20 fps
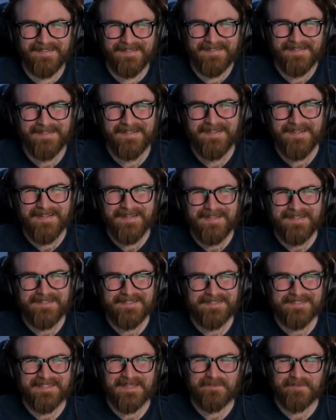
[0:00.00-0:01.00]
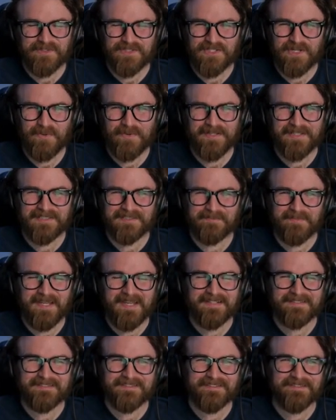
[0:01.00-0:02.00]
one. he just kept like, showing his
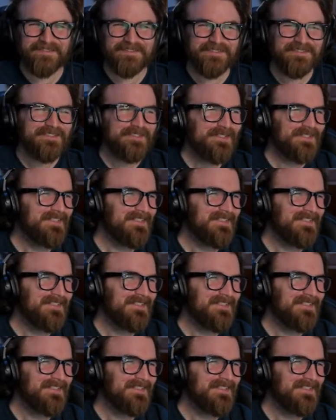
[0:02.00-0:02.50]
back to you too.